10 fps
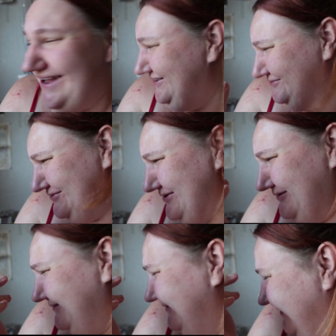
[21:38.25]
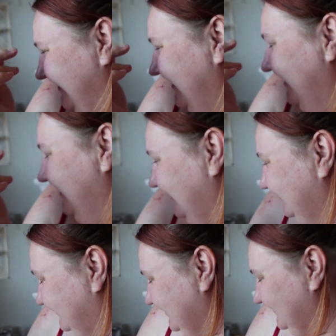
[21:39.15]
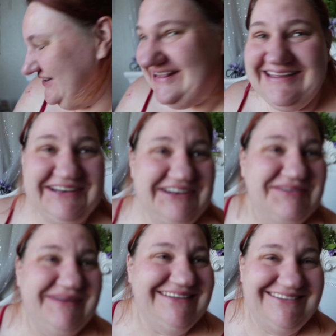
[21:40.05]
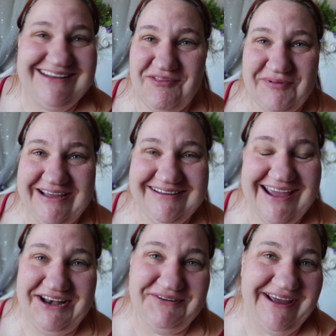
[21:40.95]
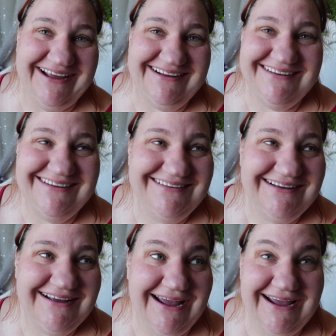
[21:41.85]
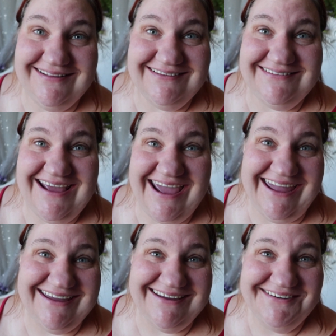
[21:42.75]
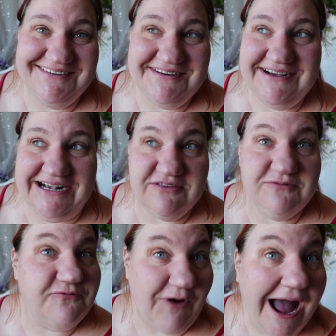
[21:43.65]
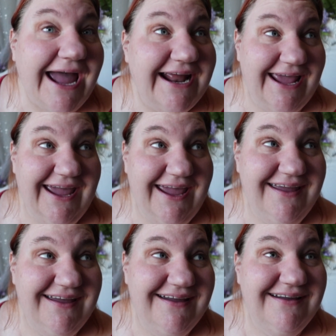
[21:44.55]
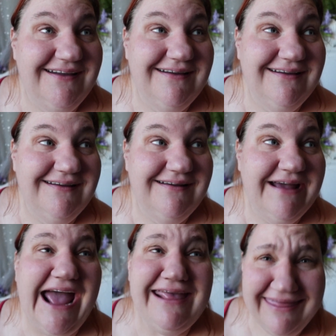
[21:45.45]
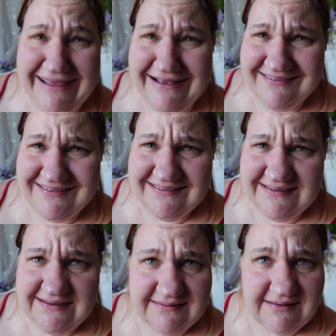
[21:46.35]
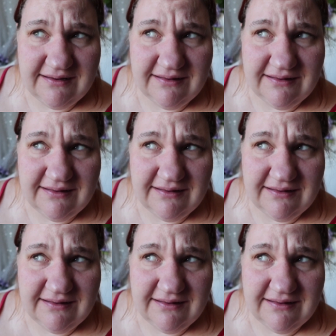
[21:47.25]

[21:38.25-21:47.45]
I don't know. I don't have anything near me to tell me. Anyway, it's a day. It's Friday. I think it's the 16th.